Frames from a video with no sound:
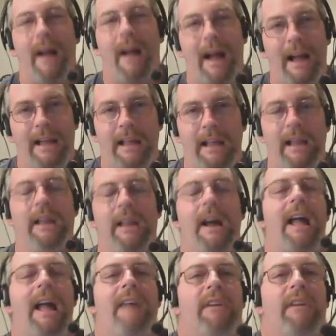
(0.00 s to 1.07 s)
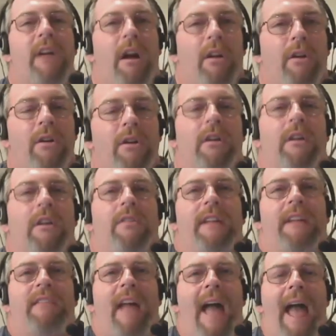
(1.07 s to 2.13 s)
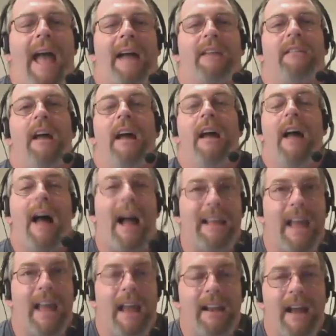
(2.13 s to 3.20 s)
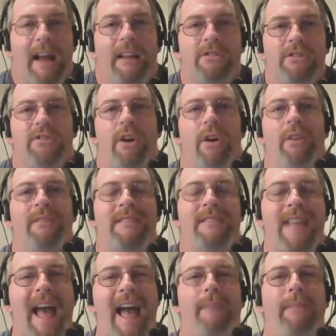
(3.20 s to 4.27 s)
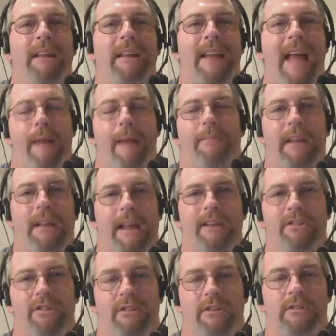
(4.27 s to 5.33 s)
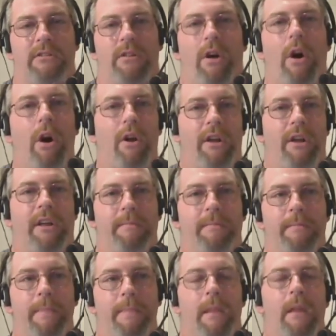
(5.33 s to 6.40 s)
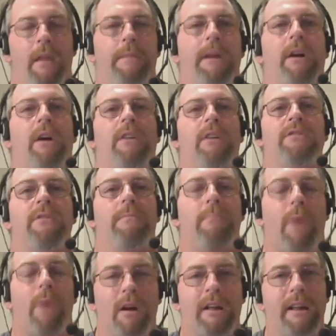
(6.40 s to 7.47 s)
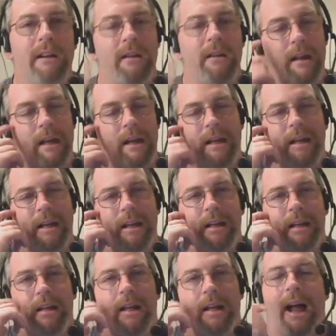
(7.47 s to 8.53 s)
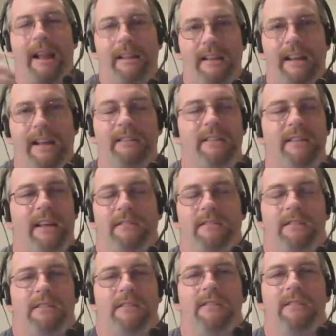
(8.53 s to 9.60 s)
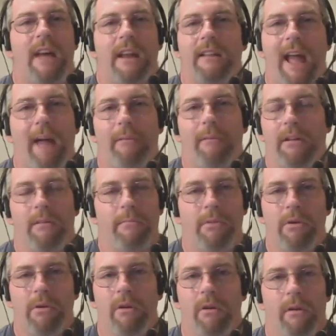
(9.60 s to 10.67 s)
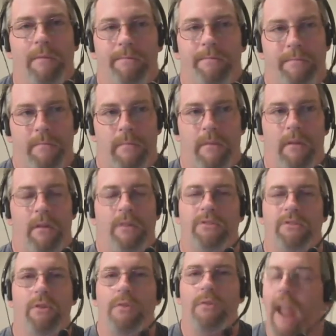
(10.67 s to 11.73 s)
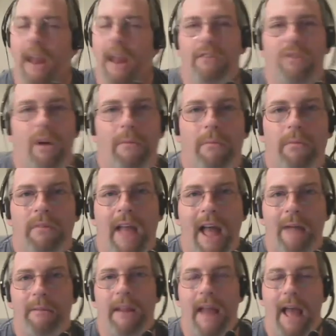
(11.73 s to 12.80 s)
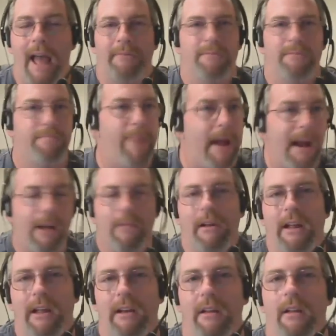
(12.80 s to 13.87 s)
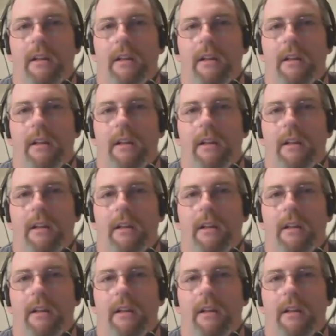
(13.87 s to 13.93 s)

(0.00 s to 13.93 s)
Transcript: I.e., I have a Color Nook that's hacked. I cannot install tablet applications on it. because the market ID says this is not a tablet computer. So you can't install tablet apps, period.